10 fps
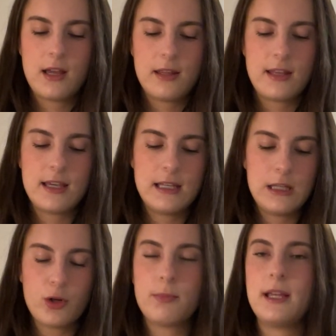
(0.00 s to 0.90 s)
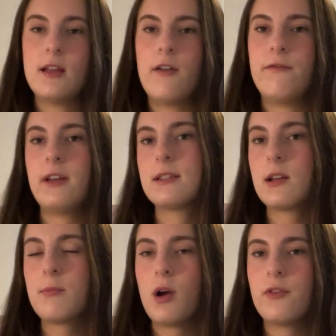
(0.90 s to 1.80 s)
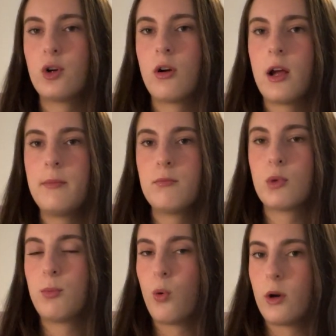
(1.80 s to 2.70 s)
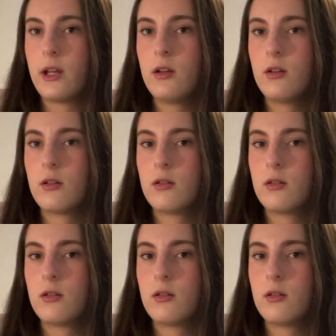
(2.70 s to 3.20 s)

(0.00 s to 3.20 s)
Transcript: They can either be a victim of a crime reporting